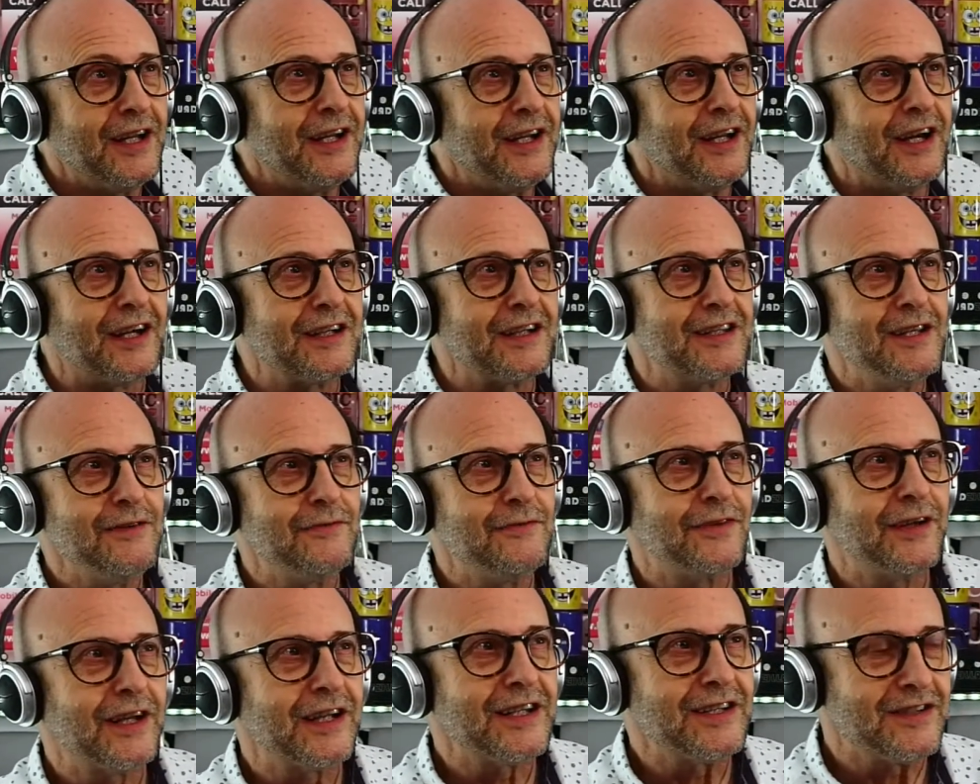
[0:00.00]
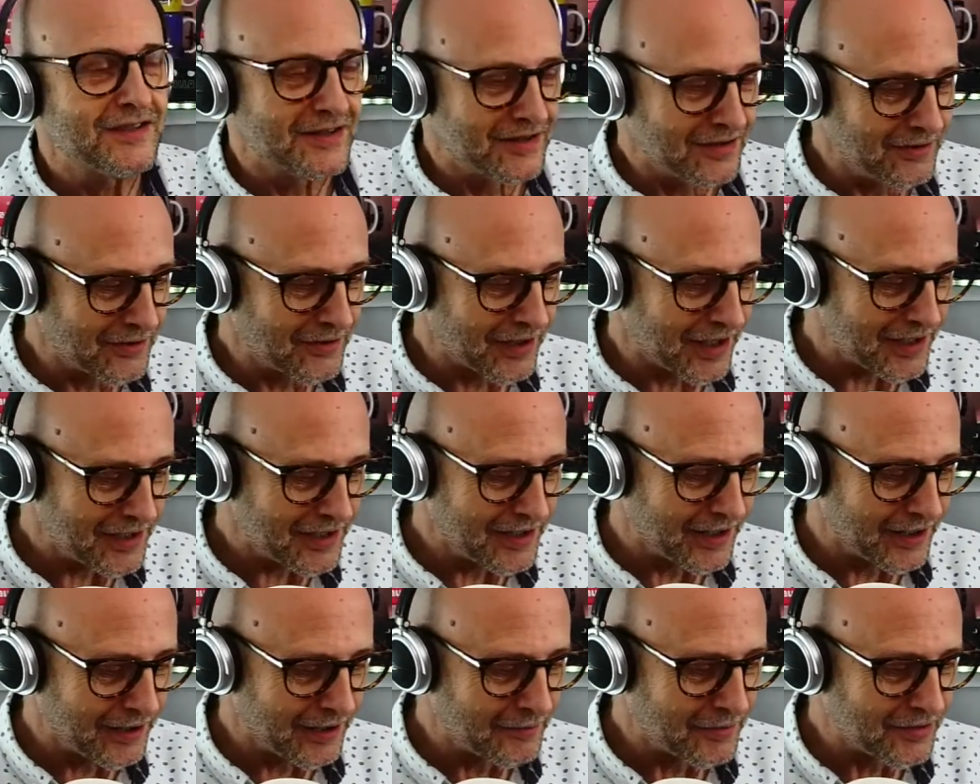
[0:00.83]
I keep forgetting to do that,
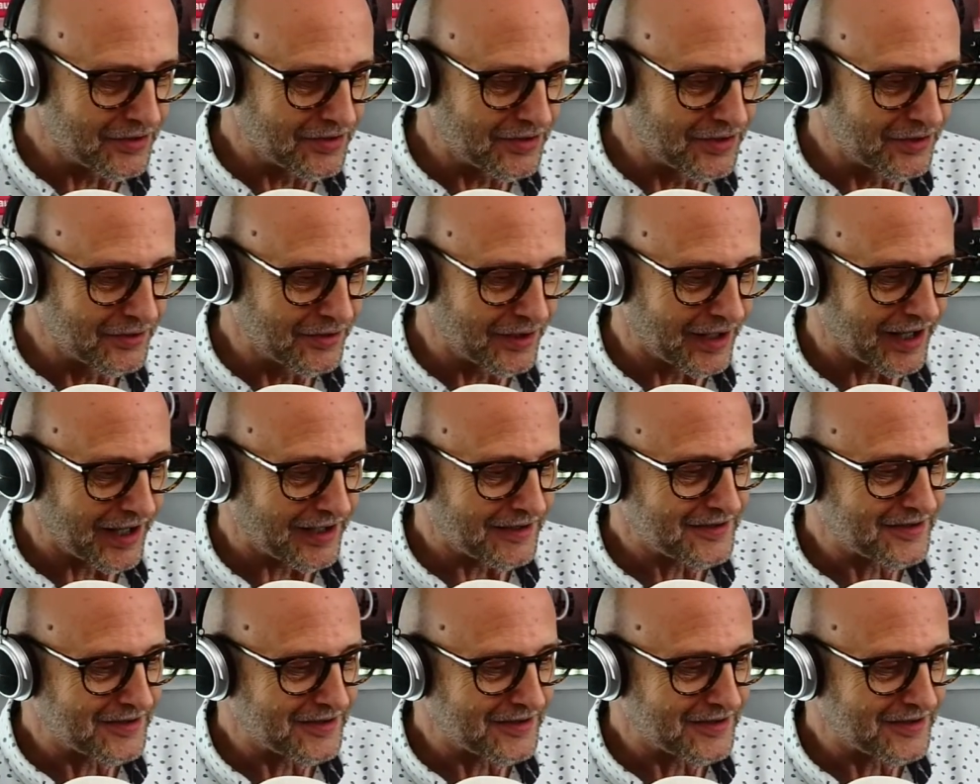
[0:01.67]
I must do that.